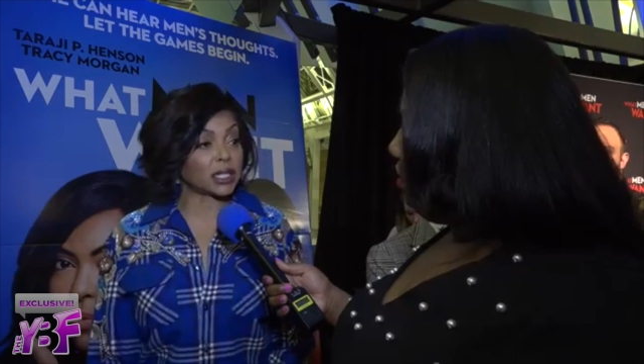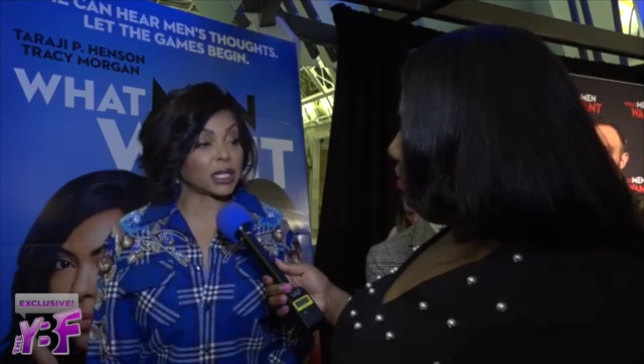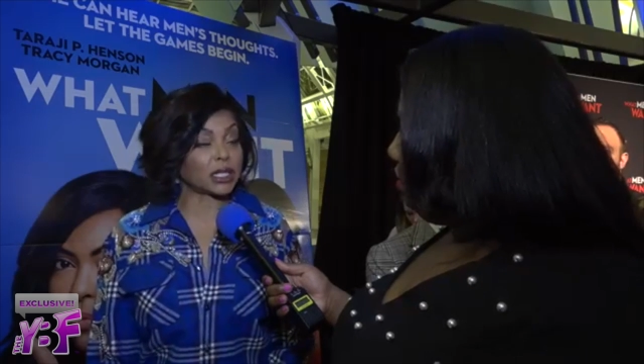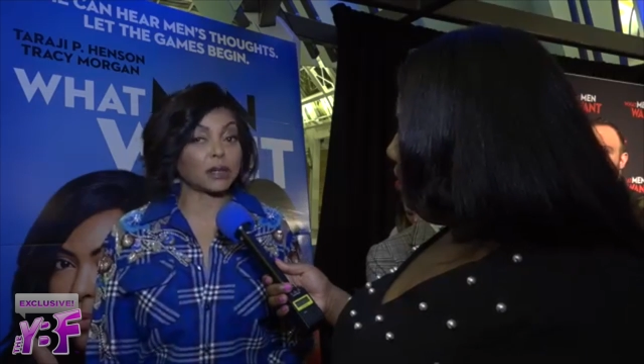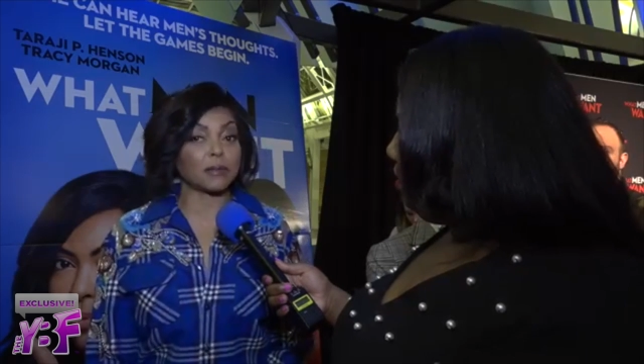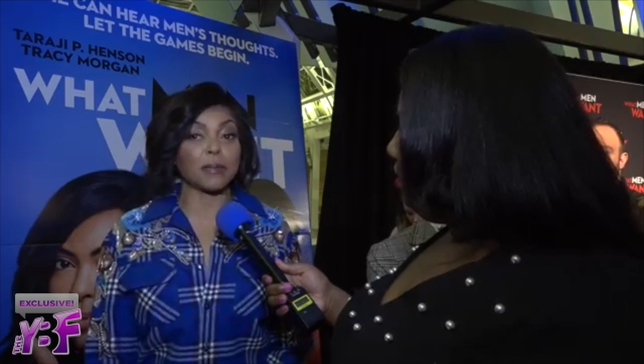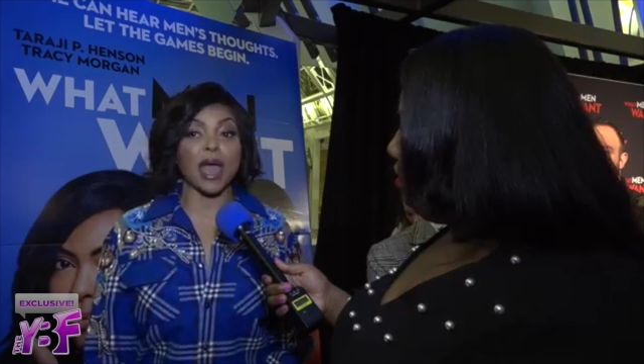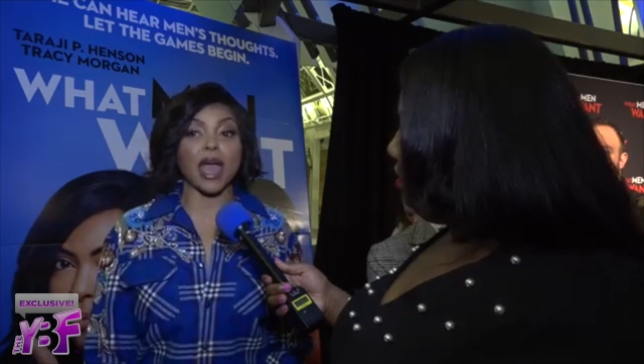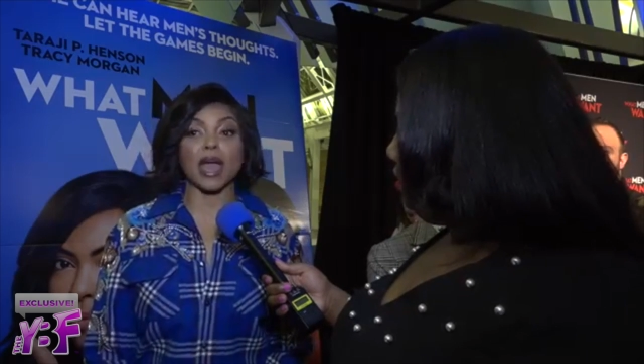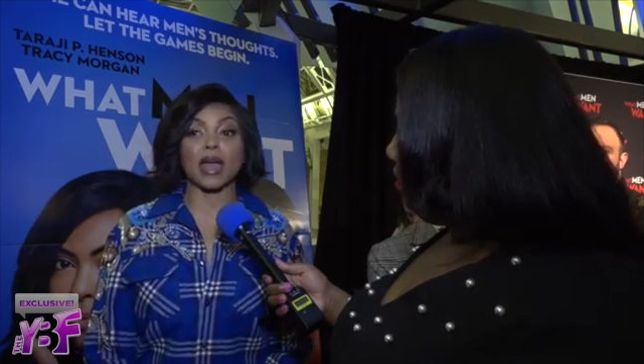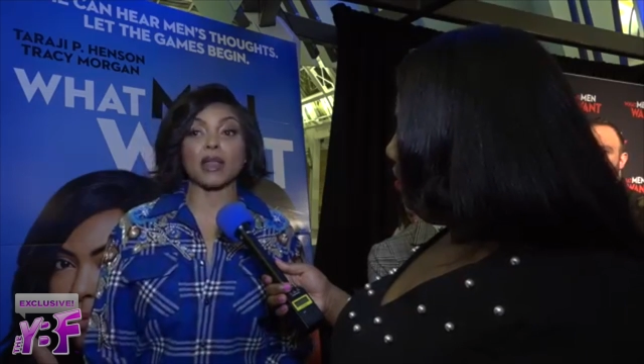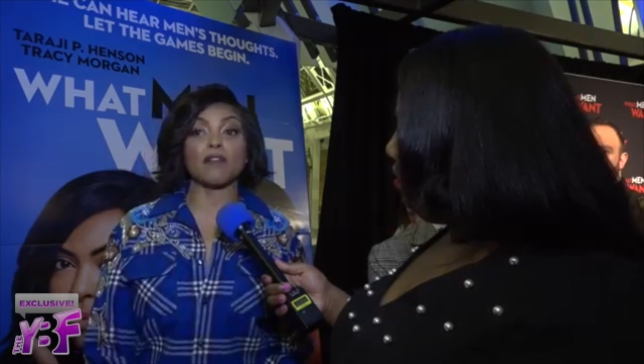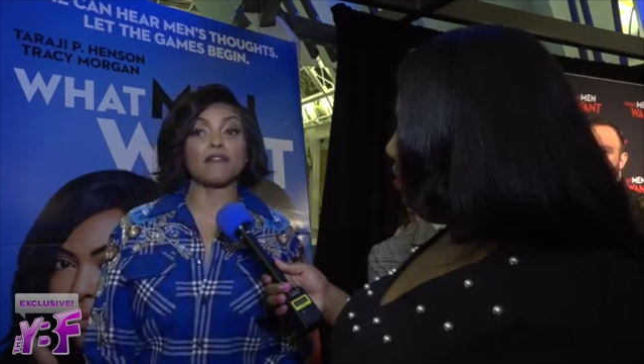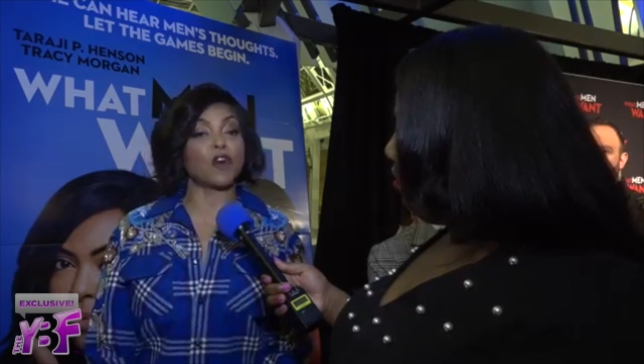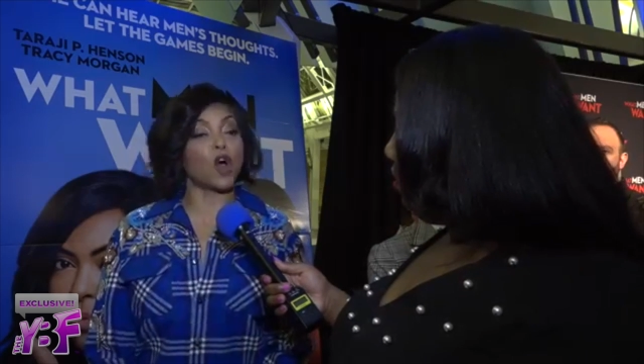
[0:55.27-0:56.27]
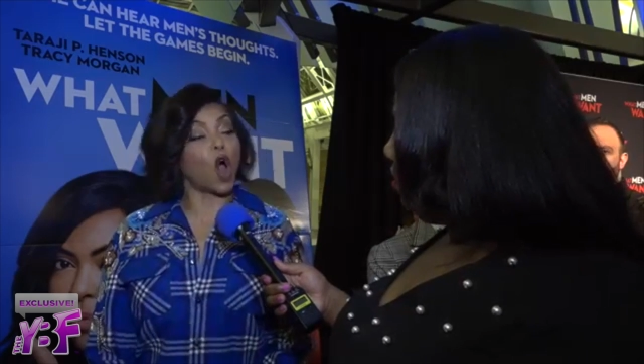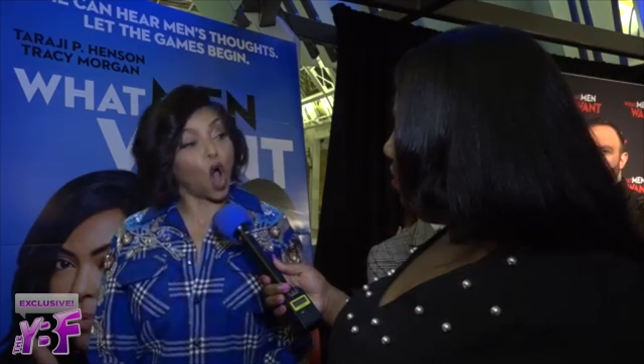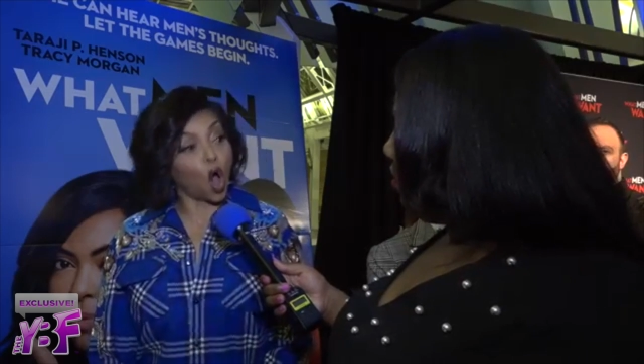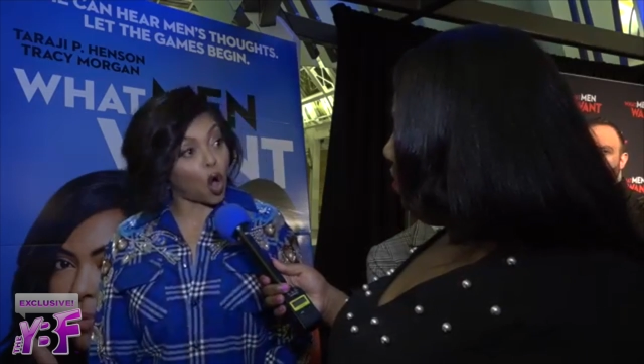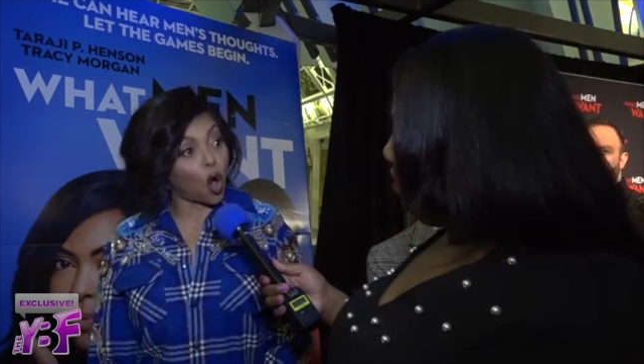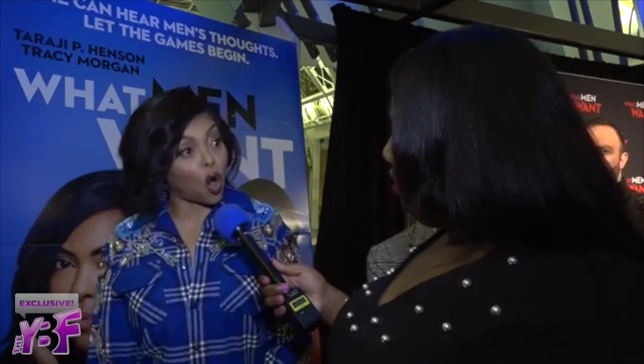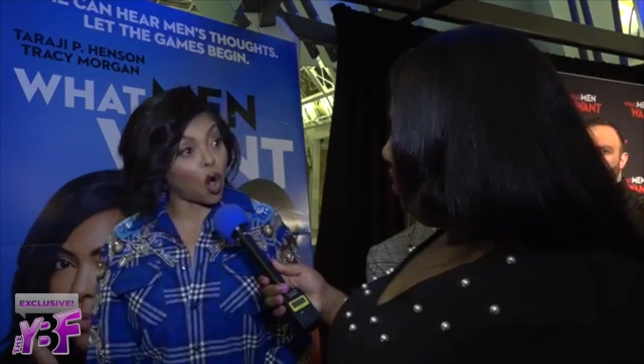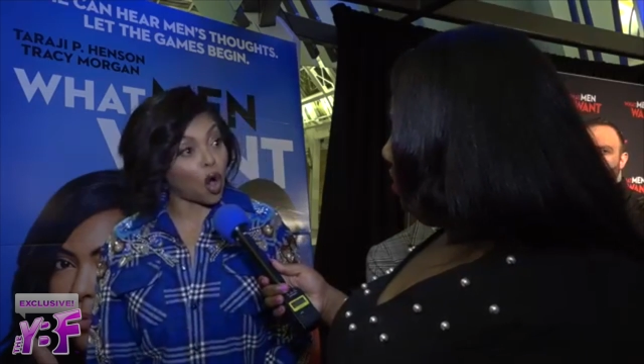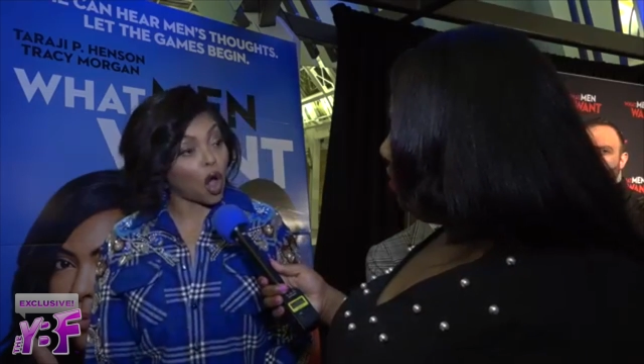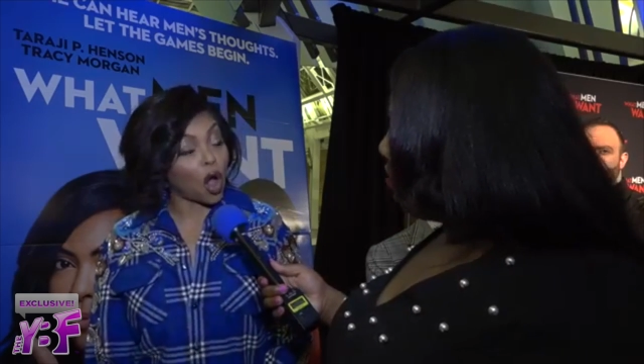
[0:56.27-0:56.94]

He's a man for all.